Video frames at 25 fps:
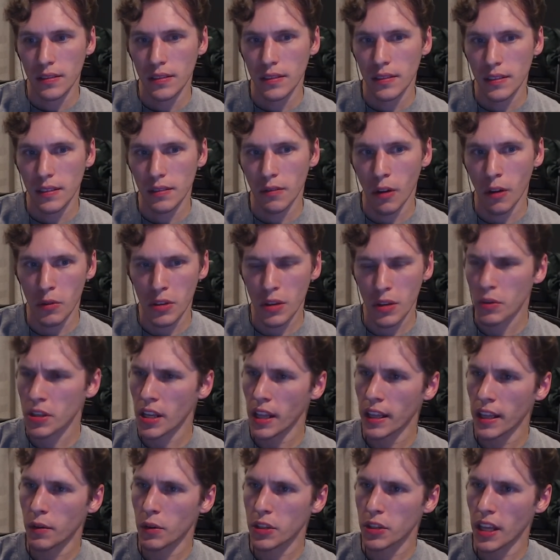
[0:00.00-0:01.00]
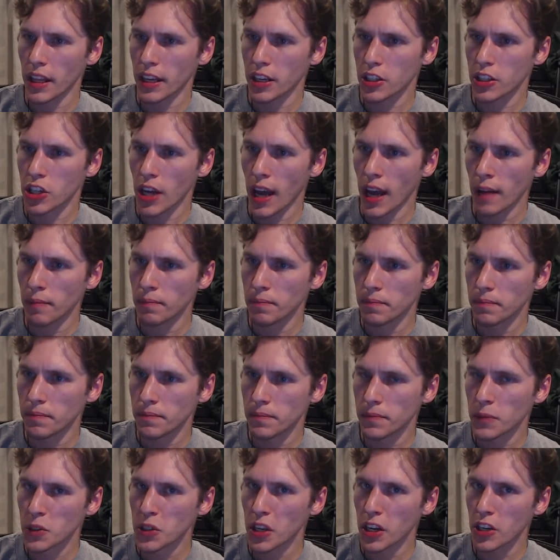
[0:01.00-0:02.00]
Wait, was that was that like was that like a jab?
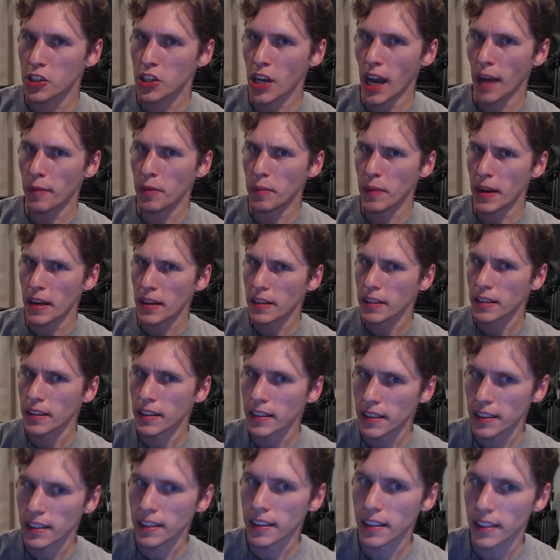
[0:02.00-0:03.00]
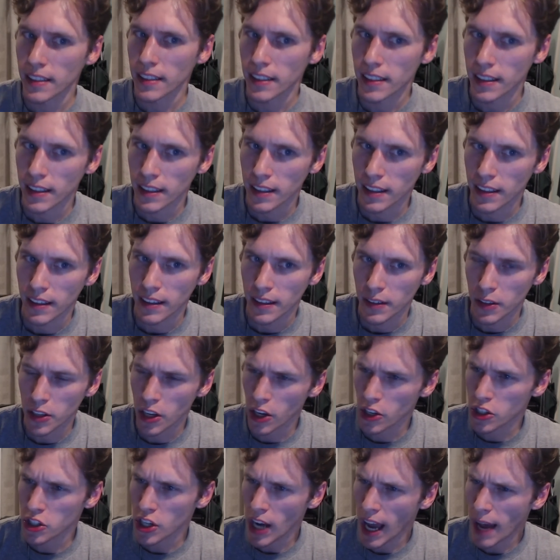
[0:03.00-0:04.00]
Was that a jab at me? Was that
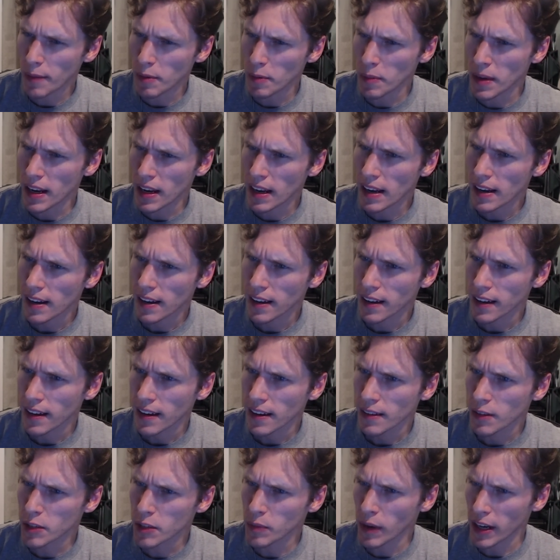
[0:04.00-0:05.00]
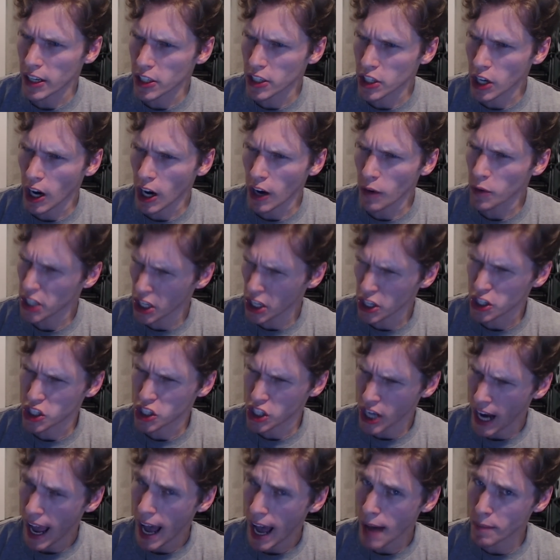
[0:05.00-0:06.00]
a jab at me? Where's my guitar? Was that a
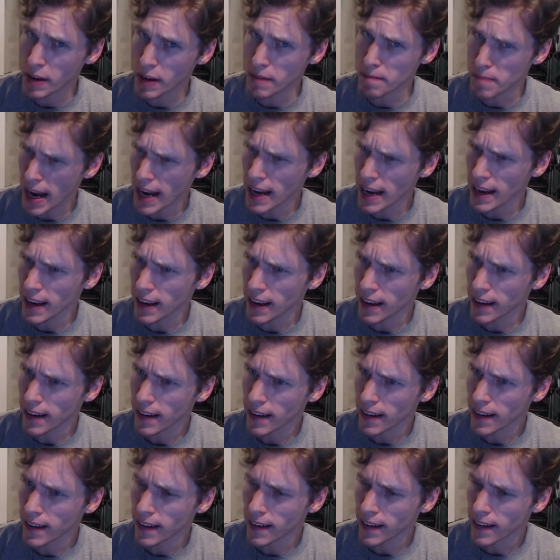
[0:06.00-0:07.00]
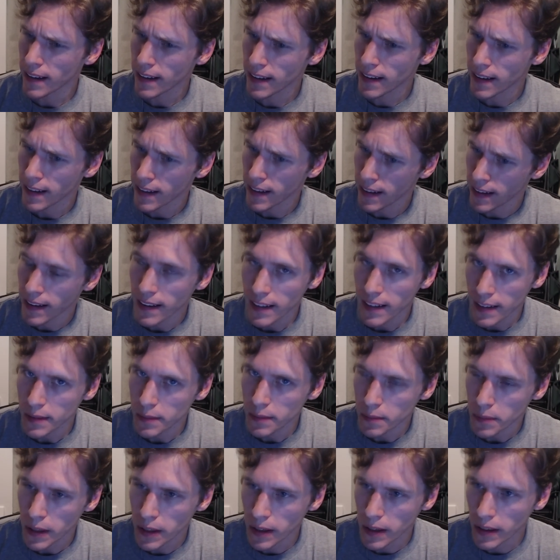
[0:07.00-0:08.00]
jab at me?
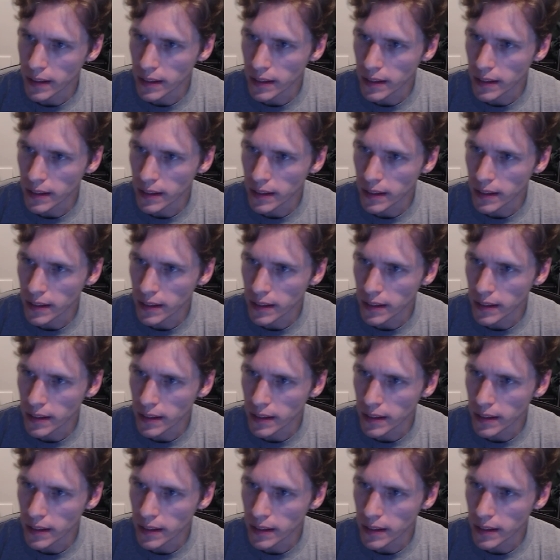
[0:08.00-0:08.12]
pretty good.